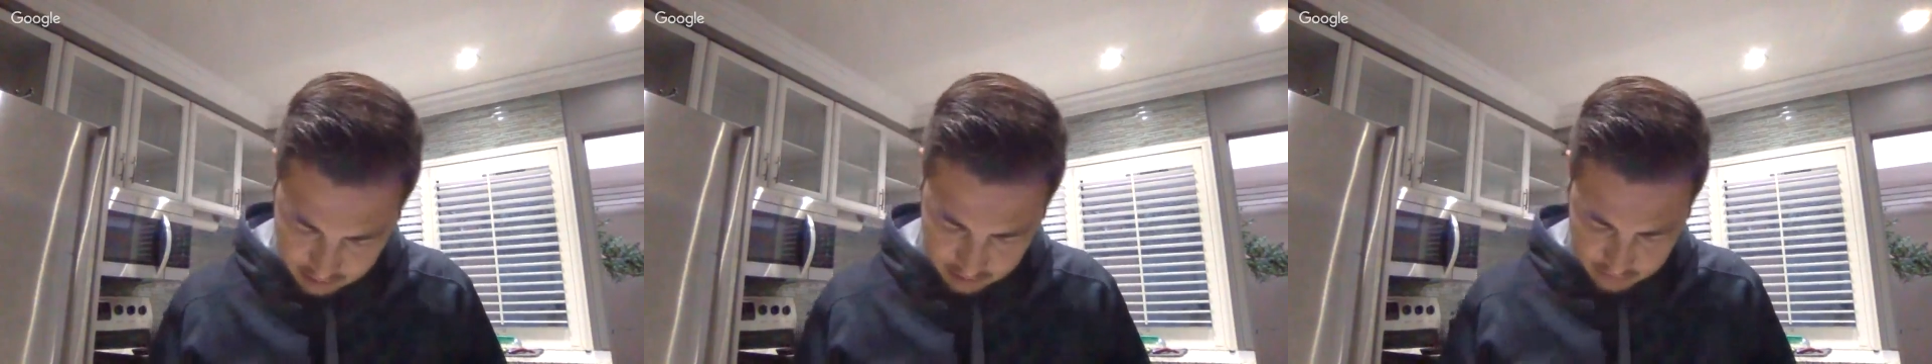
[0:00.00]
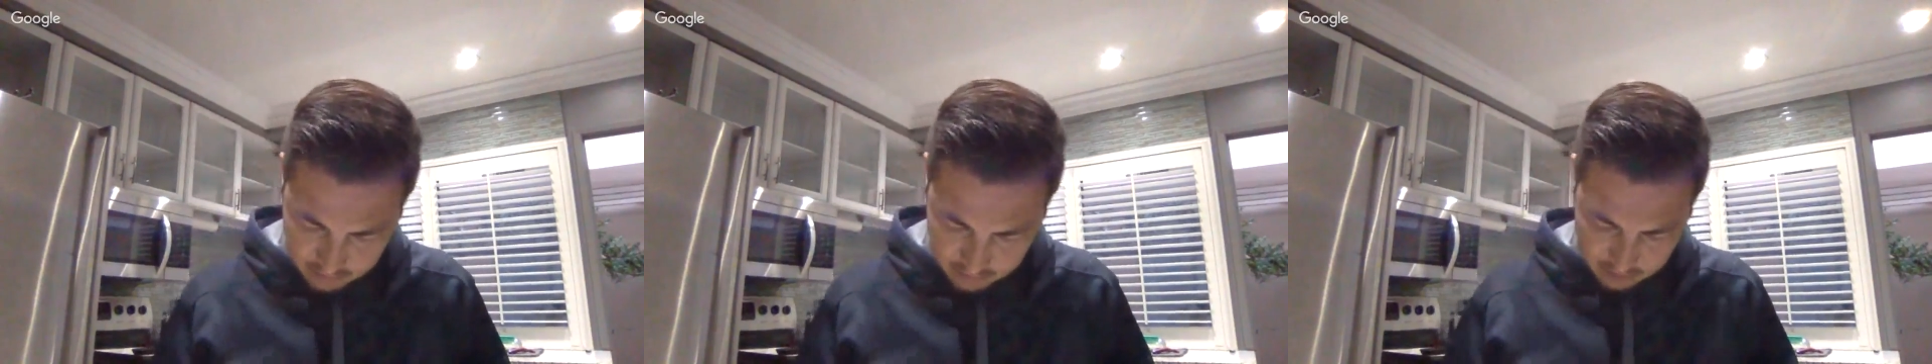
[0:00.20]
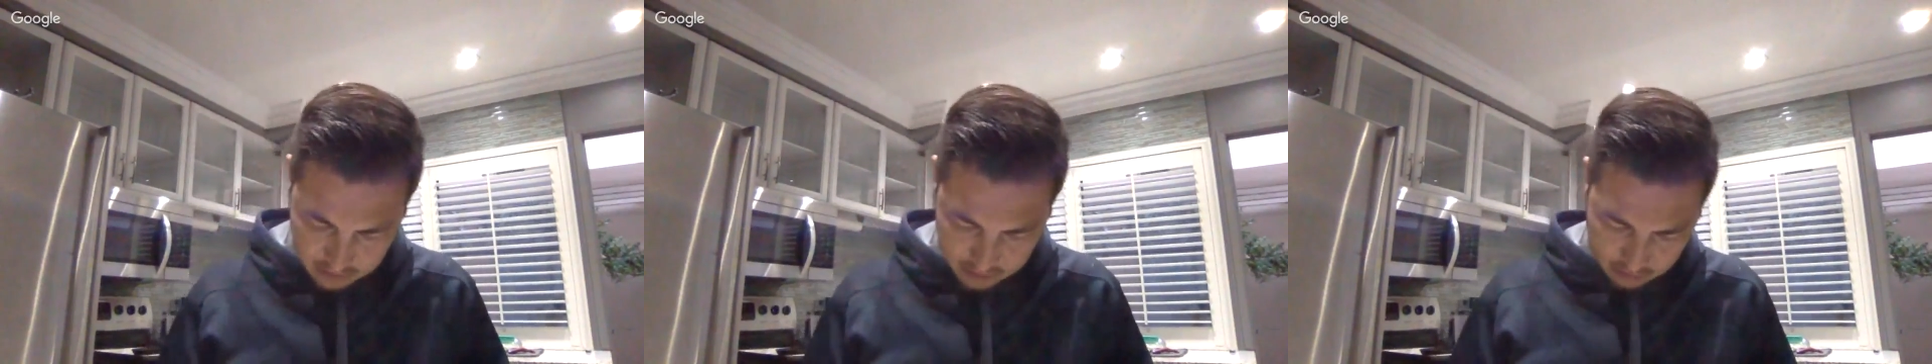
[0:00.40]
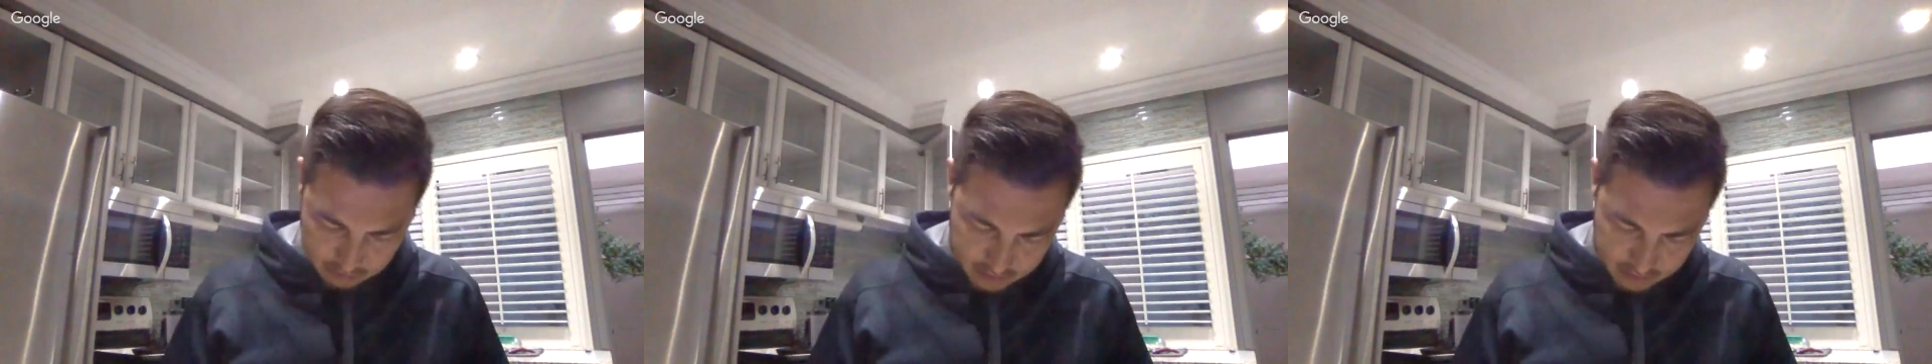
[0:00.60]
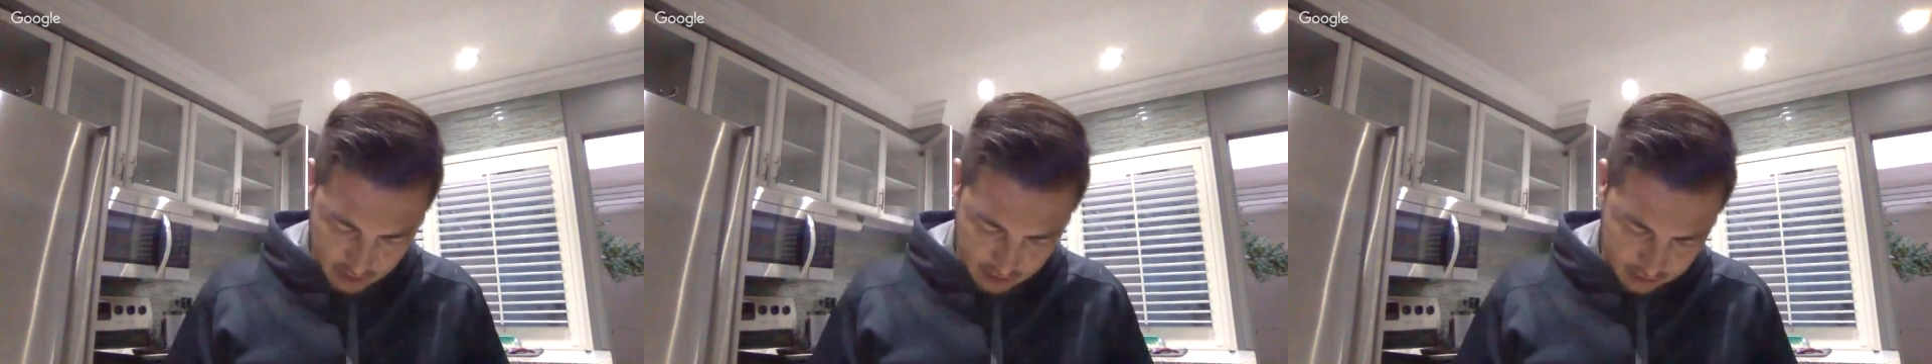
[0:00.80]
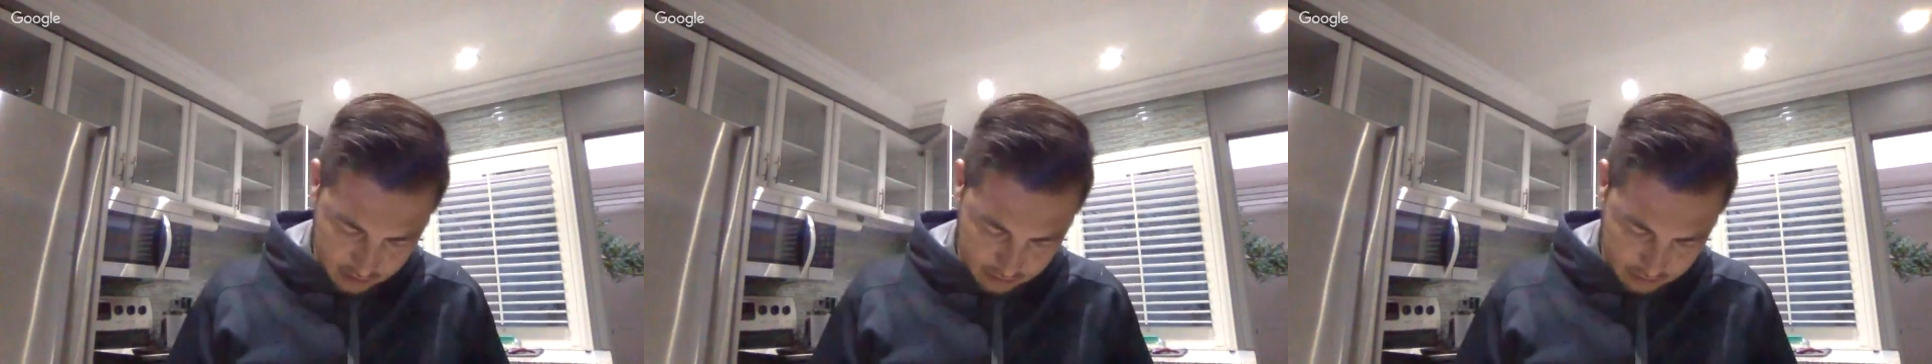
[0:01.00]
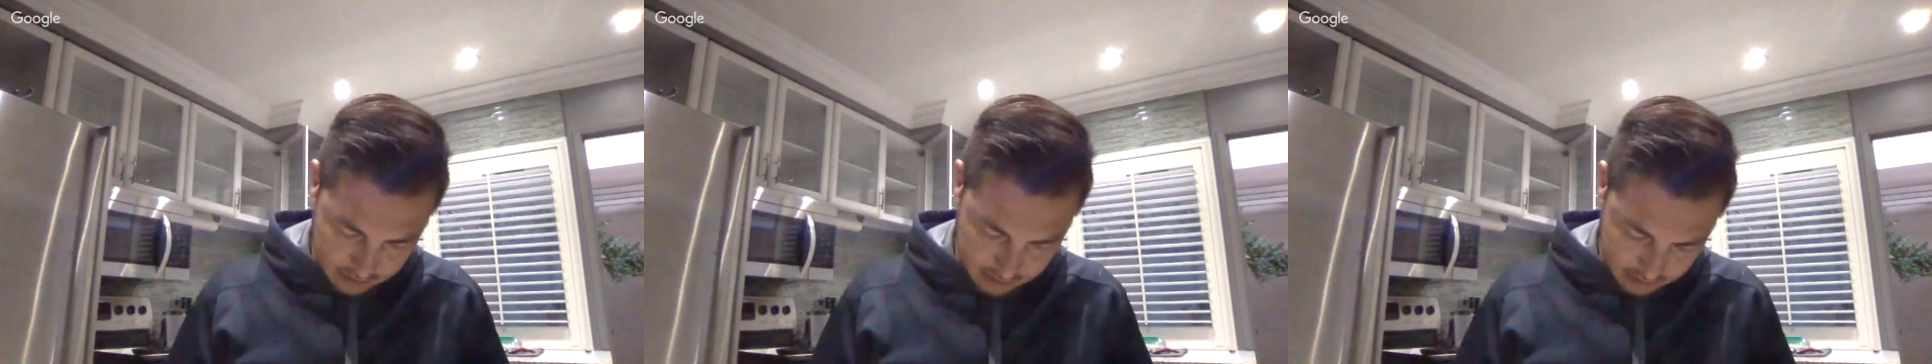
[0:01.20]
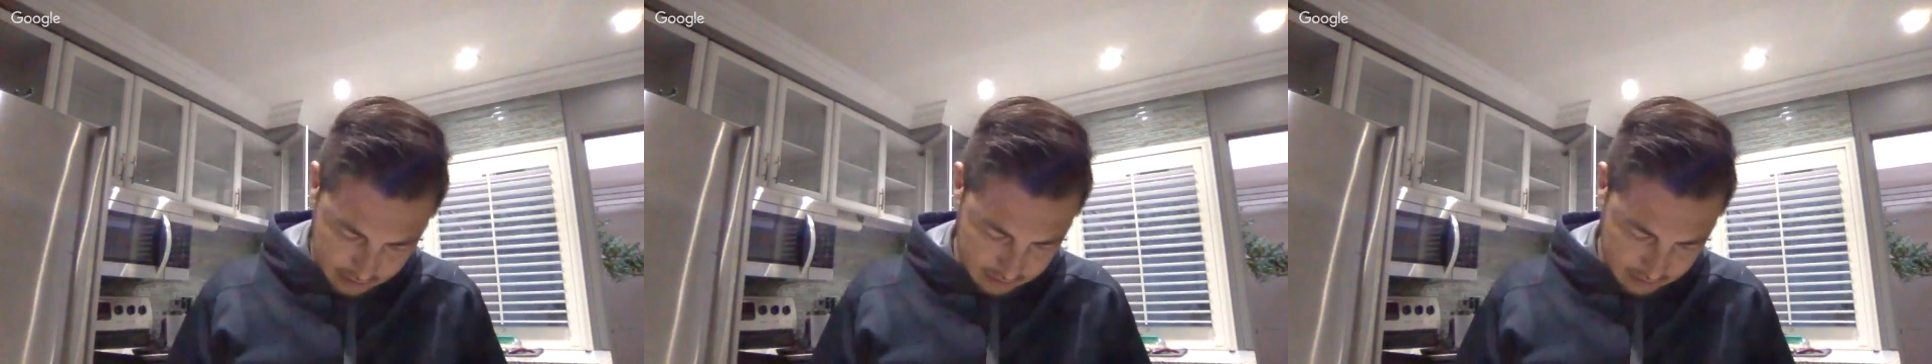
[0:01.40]
It feels like I'm talking to
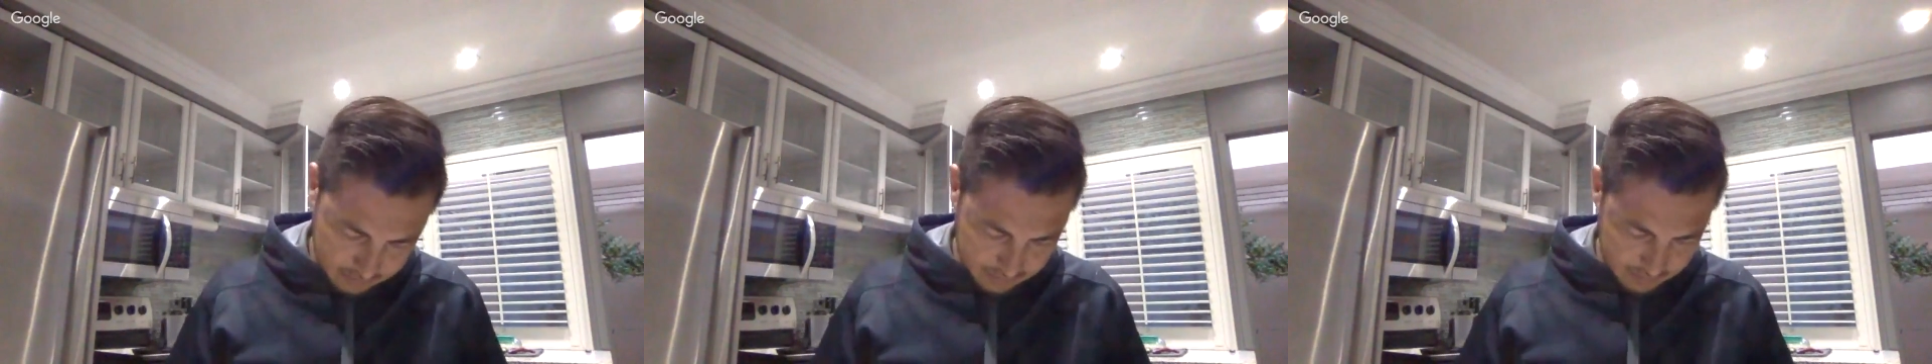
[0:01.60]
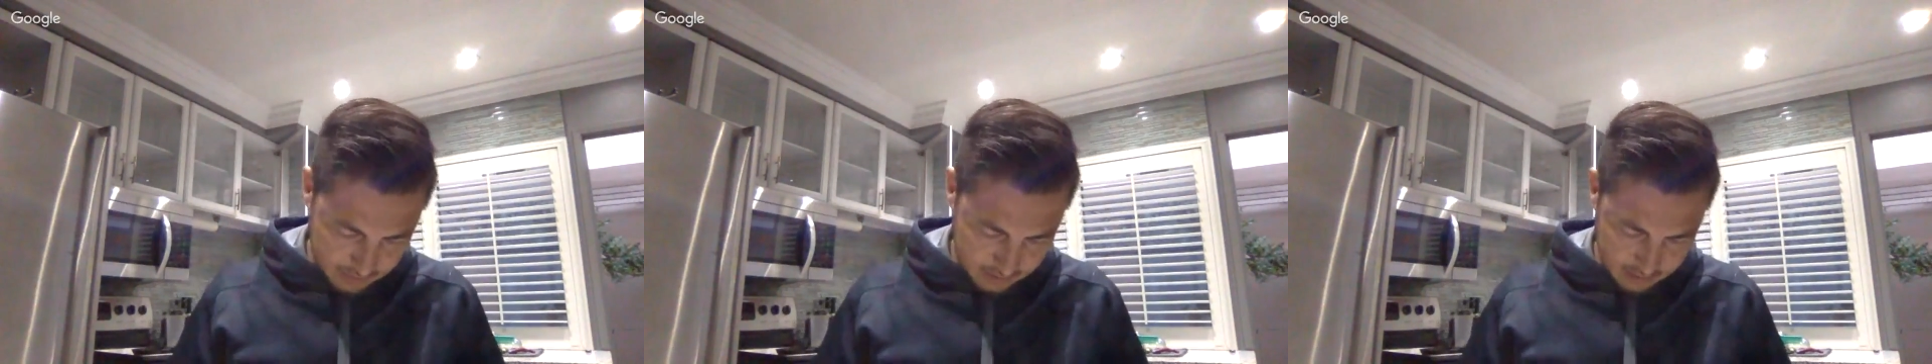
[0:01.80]
myself.